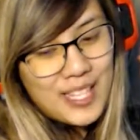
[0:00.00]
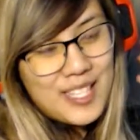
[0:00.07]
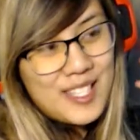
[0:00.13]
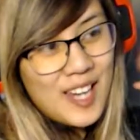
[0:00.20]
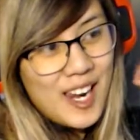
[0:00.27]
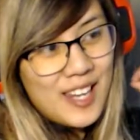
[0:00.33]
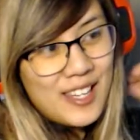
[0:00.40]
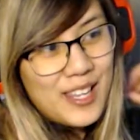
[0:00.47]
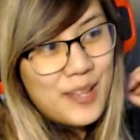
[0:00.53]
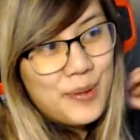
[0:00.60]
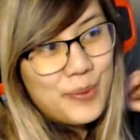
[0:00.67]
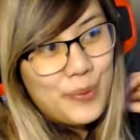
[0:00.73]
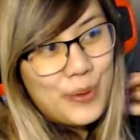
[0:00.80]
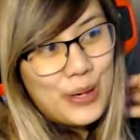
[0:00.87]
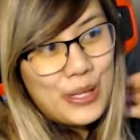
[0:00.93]

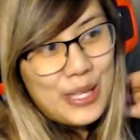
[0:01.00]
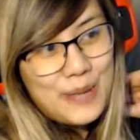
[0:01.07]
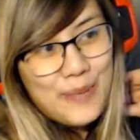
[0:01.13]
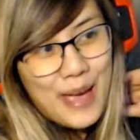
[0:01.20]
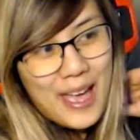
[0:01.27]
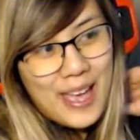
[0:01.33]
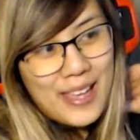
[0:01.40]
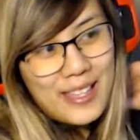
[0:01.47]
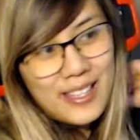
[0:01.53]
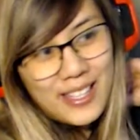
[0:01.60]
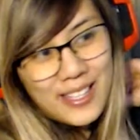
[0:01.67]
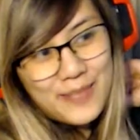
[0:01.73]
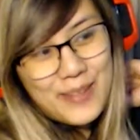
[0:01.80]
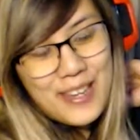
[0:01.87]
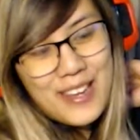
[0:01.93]
tightening really bad
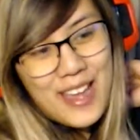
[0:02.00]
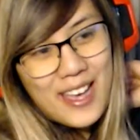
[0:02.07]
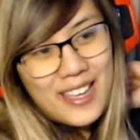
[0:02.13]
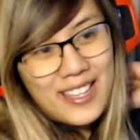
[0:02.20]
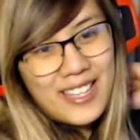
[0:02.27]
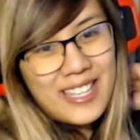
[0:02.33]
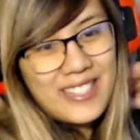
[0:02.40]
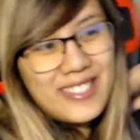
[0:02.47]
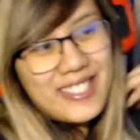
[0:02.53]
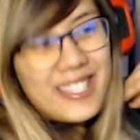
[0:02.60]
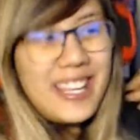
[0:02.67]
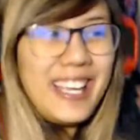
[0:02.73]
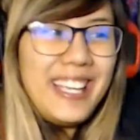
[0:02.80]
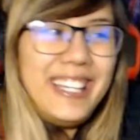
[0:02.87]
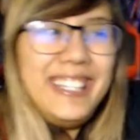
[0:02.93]
like on my neck, and I was like,